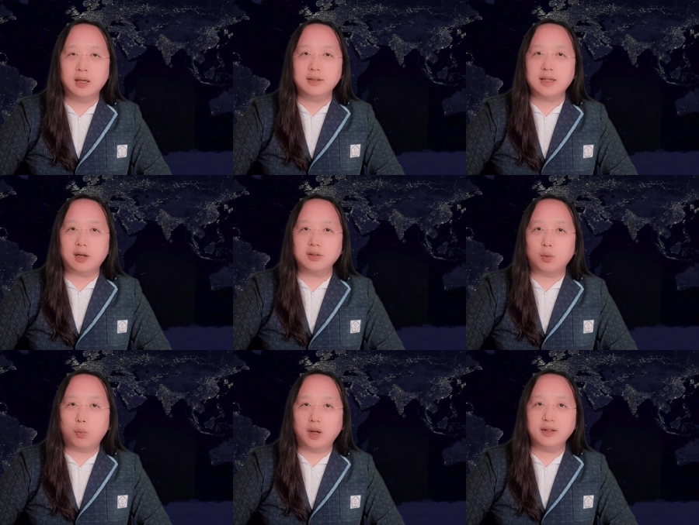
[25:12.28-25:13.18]
Now, the
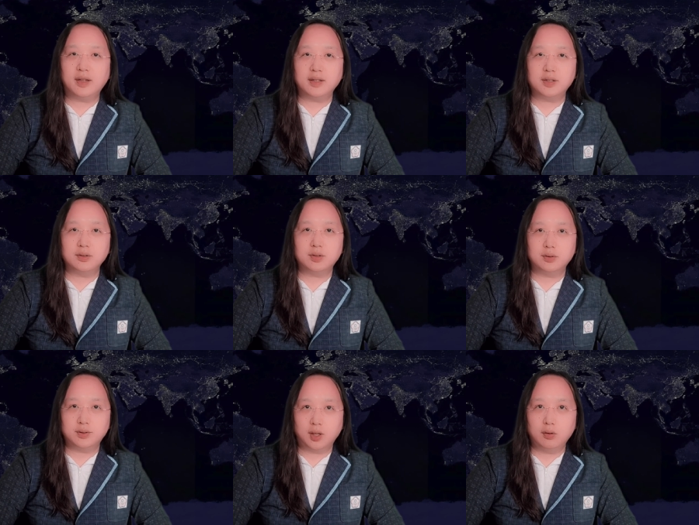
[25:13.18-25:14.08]
1922
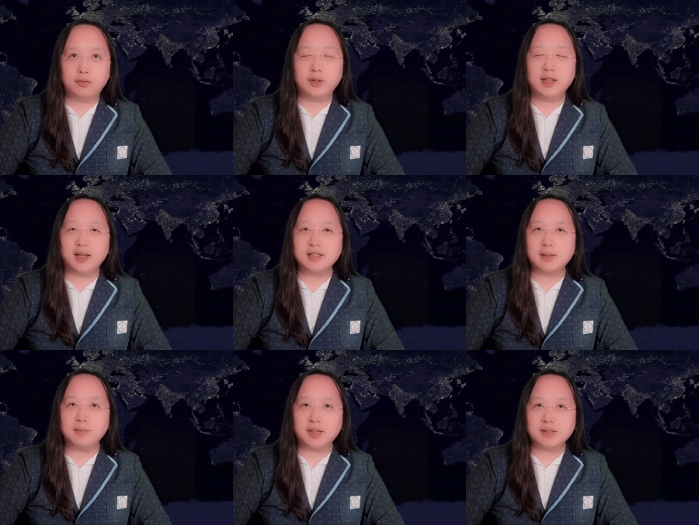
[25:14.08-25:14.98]
toll free
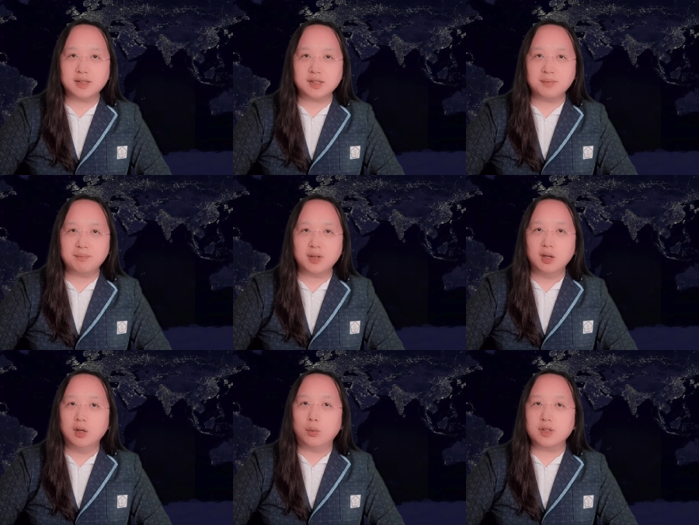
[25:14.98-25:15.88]
SMS system
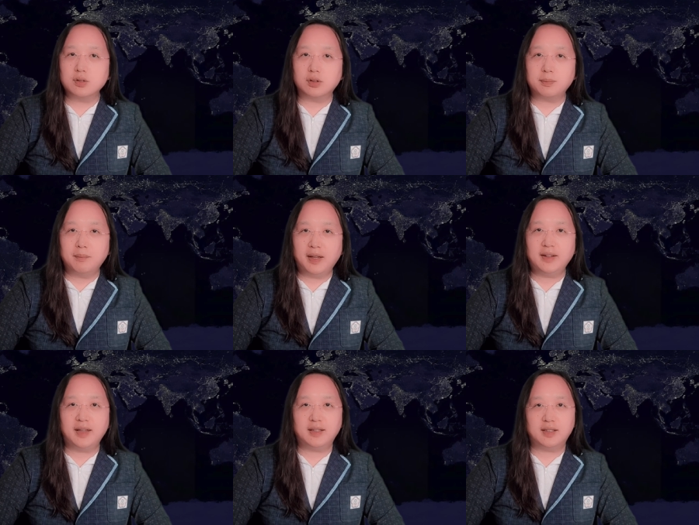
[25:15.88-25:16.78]
was not
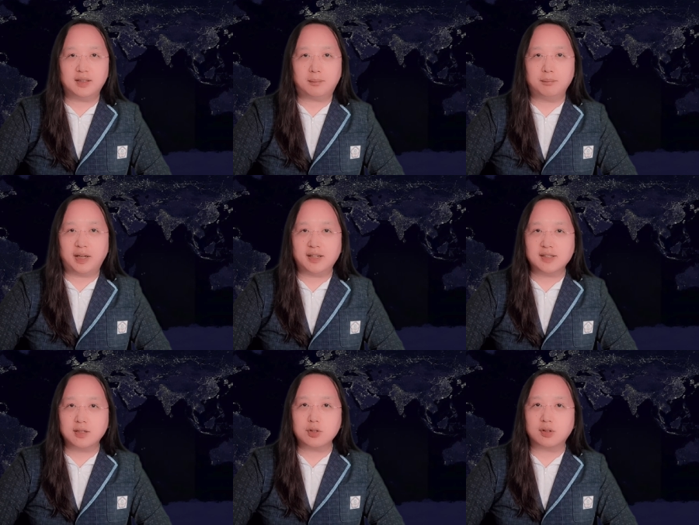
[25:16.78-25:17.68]
mandated by the
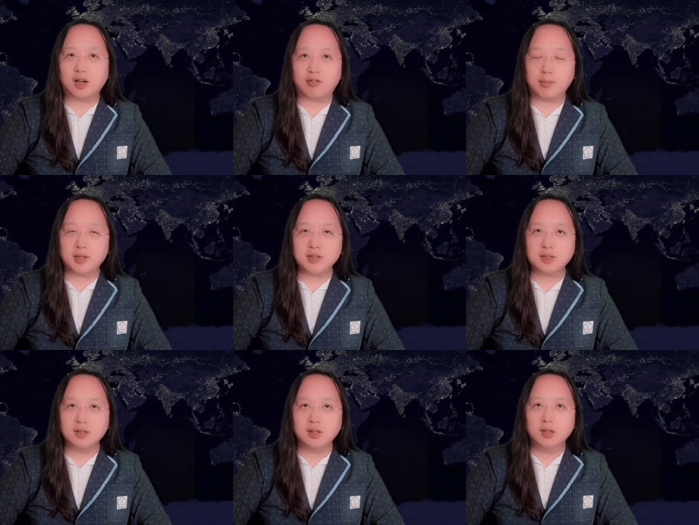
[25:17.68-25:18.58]
central government.
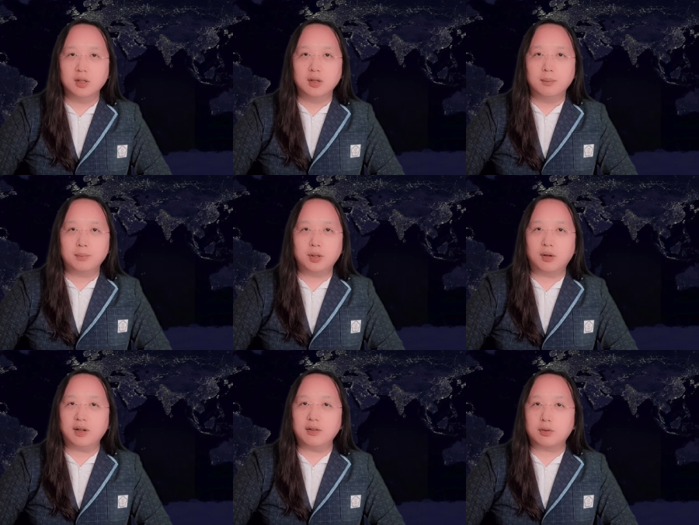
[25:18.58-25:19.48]

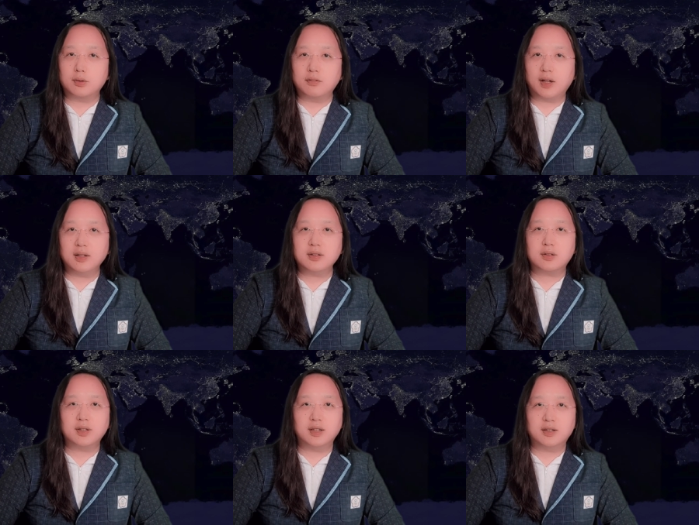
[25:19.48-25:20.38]
Purely through
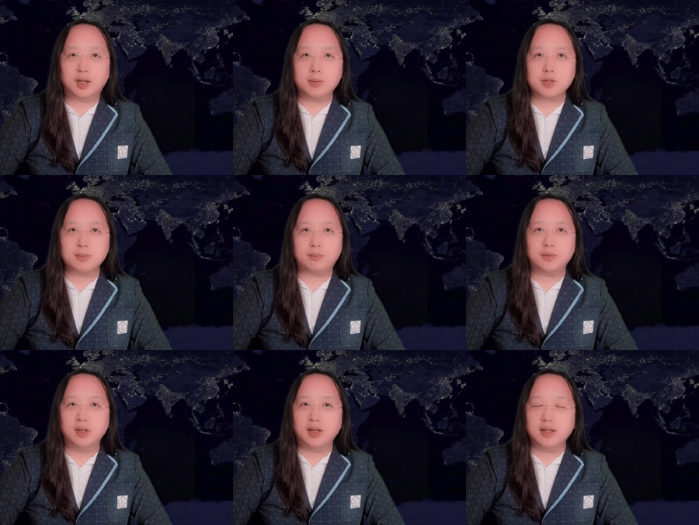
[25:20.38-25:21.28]
voluntary adoption,
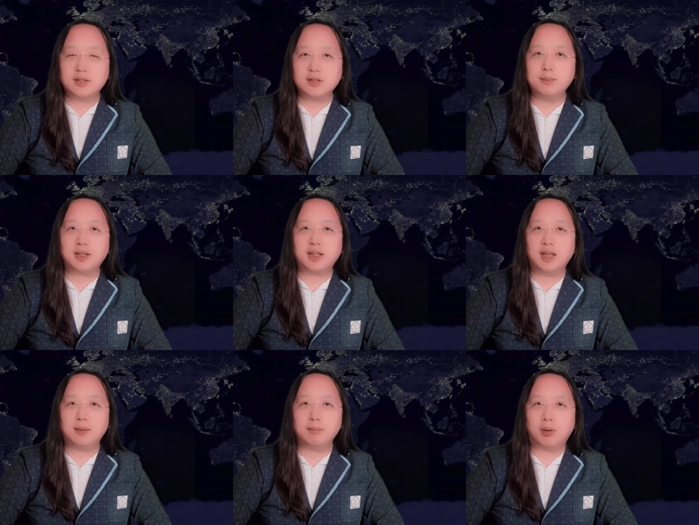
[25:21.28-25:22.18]
it soon
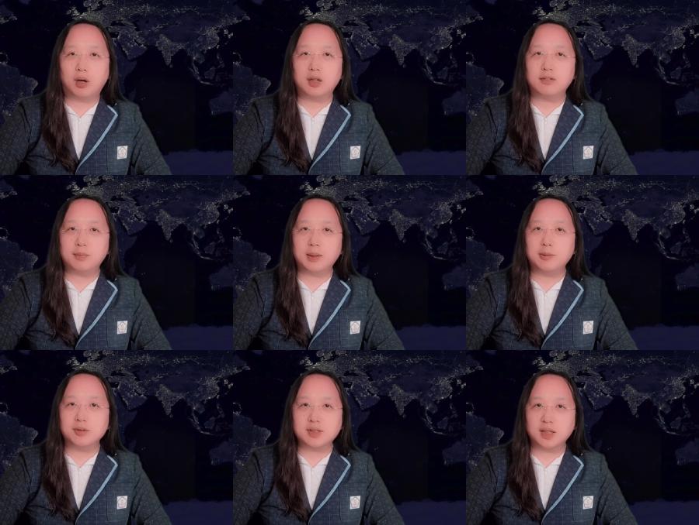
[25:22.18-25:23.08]
became part of
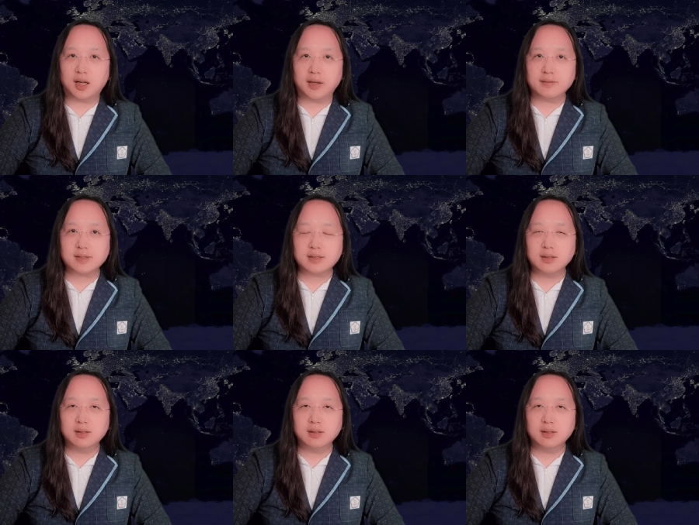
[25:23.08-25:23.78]
people's lives.